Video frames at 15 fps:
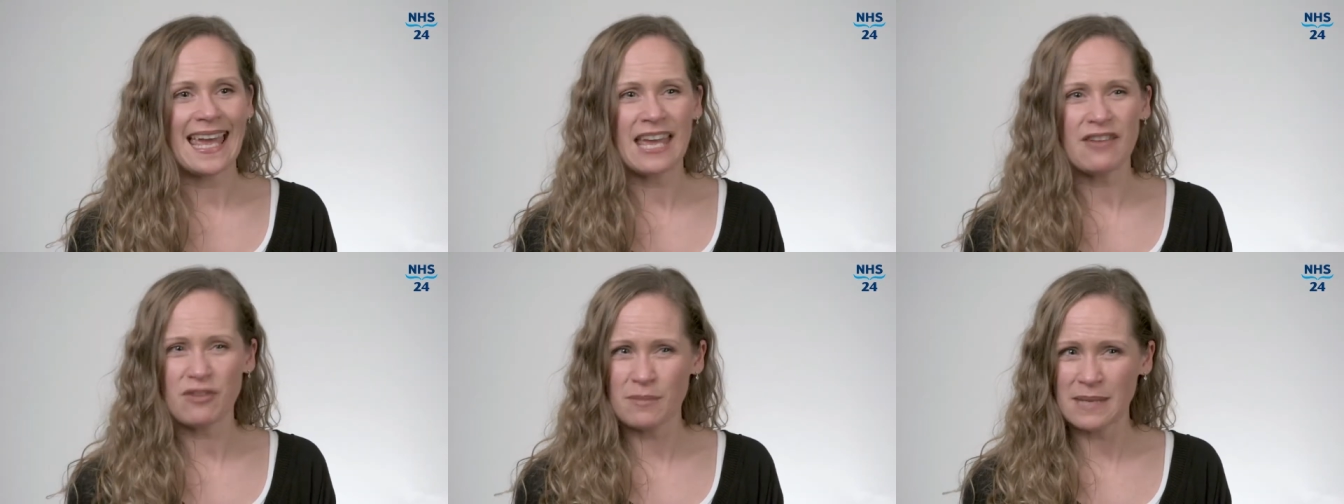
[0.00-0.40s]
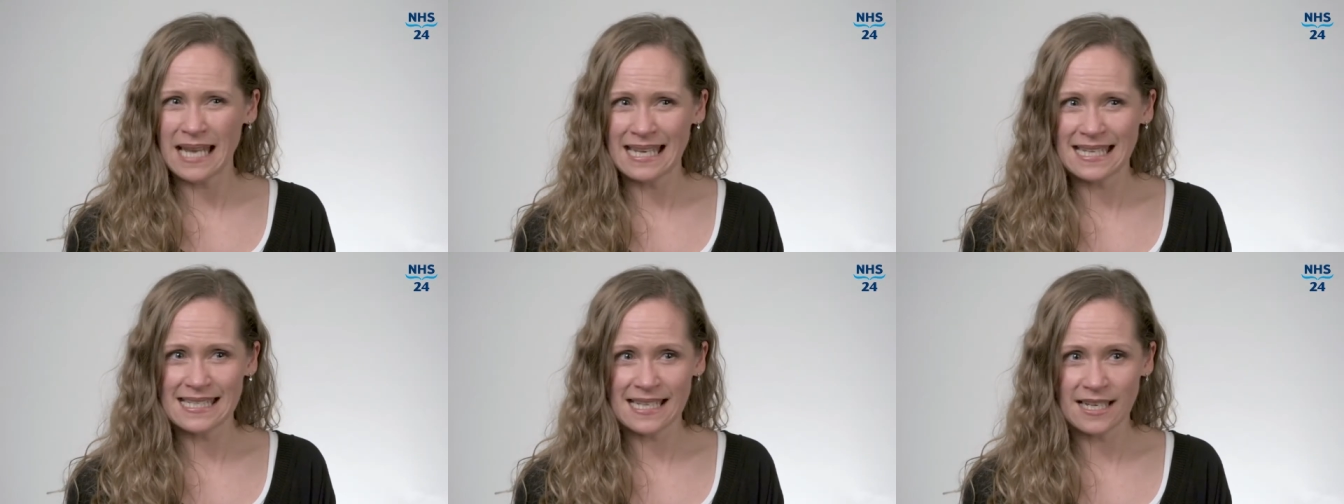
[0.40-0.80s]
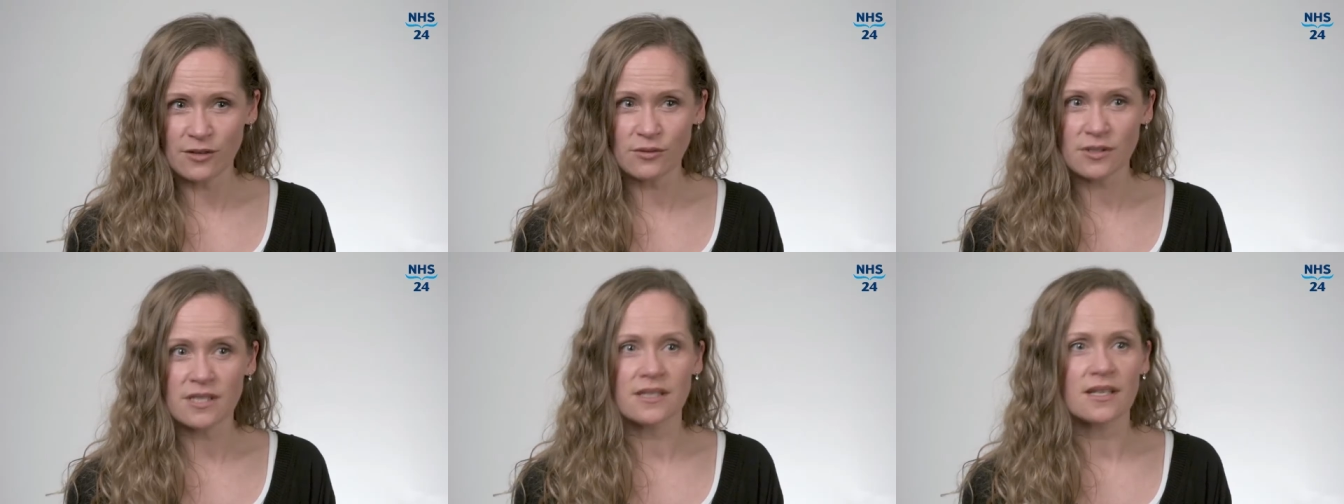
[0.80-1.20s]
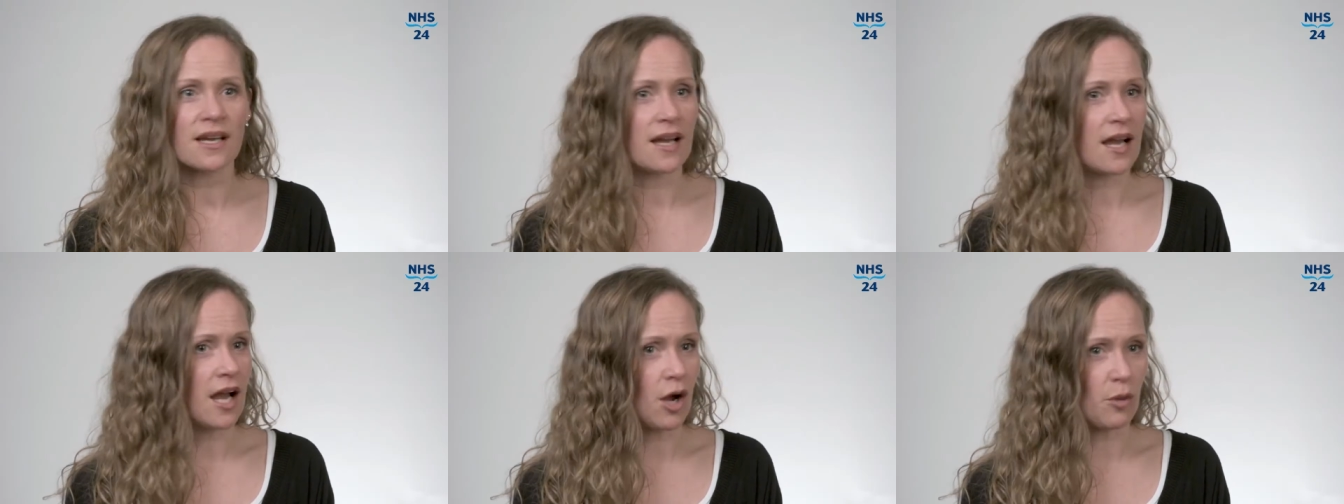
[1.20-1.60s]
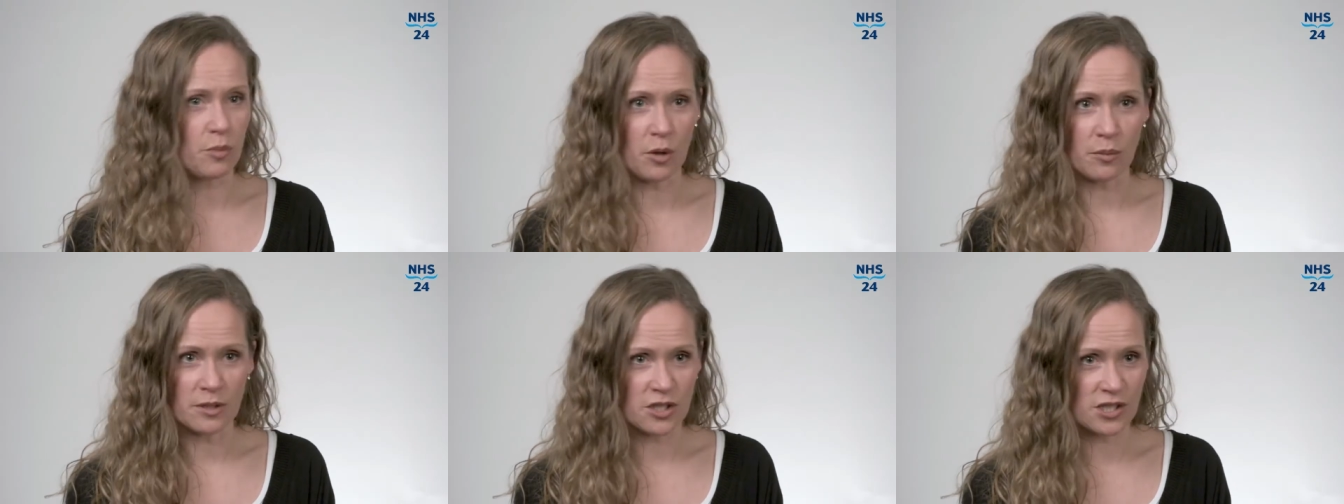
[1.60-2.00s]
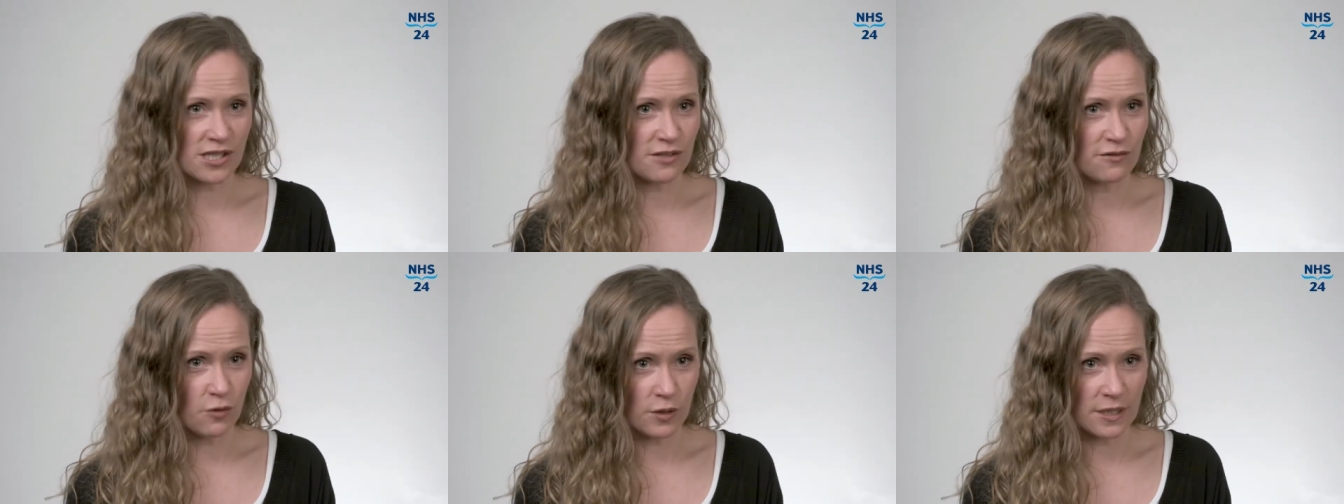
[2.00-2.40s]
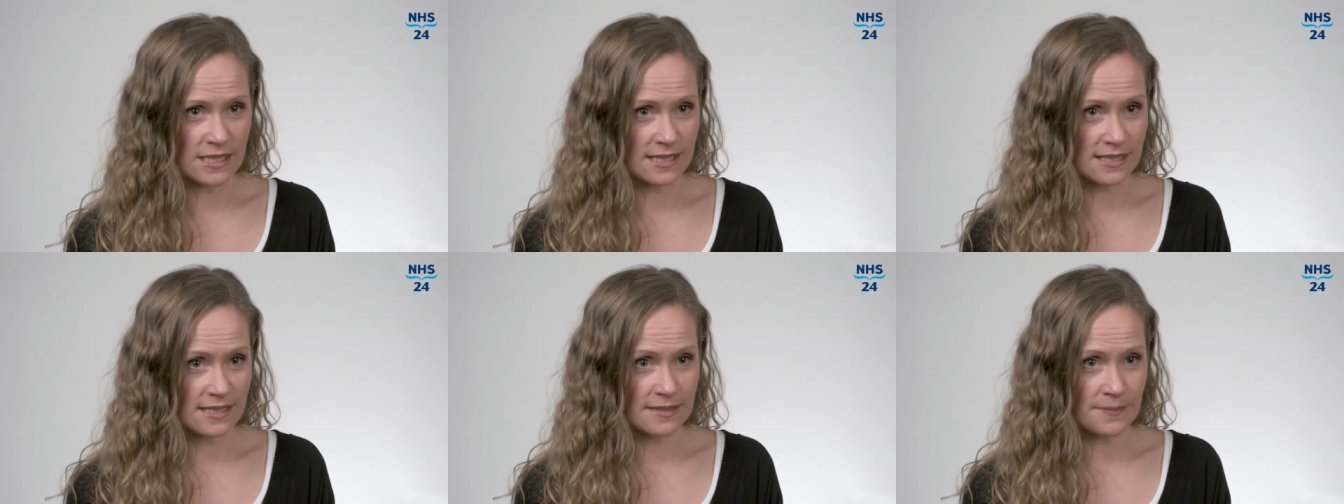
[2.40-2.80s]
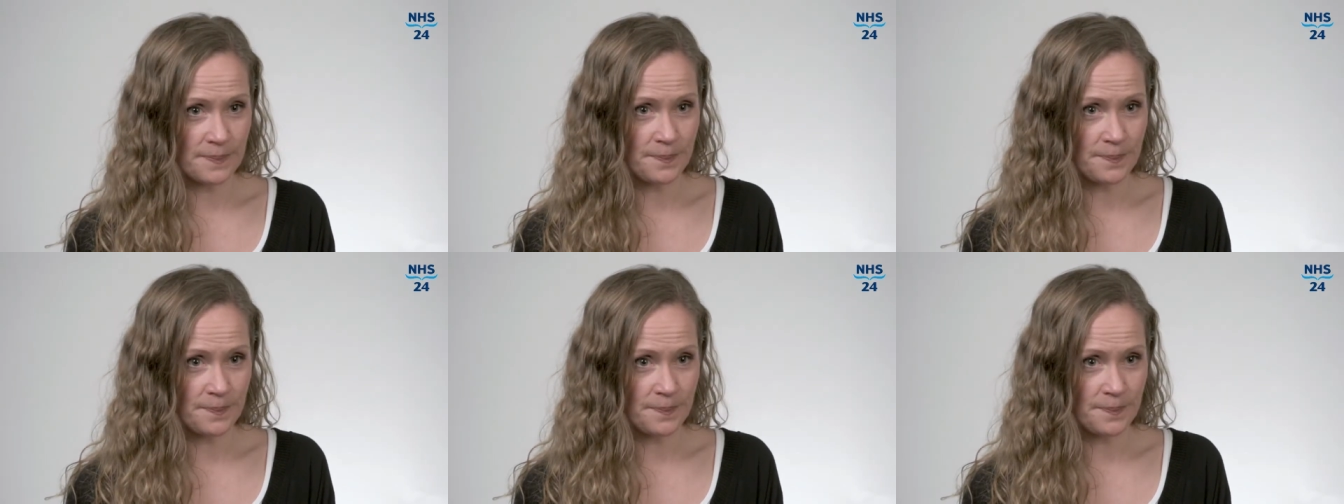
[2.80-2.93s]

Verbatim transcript: If I'm in any doubt, I'll probably just avoid it.